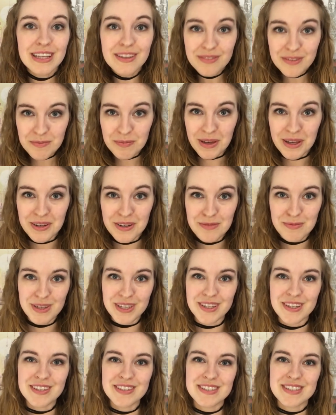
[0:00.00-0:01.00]
even better
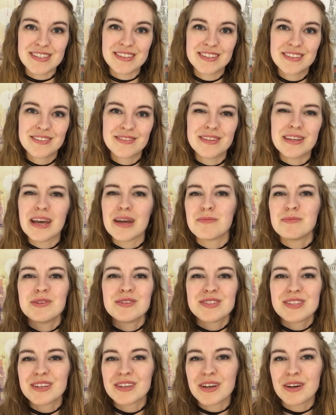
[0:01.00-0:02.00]
because we had
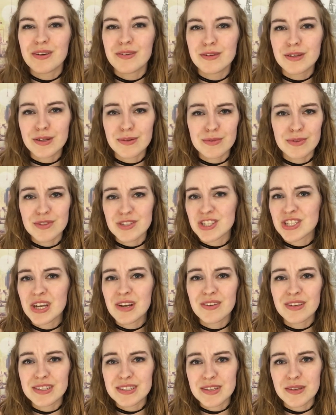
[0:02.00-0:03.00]
music going and we were
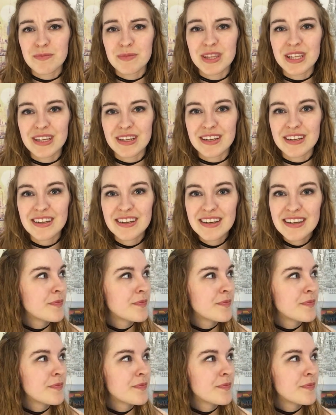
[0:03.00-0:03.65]
sharing something.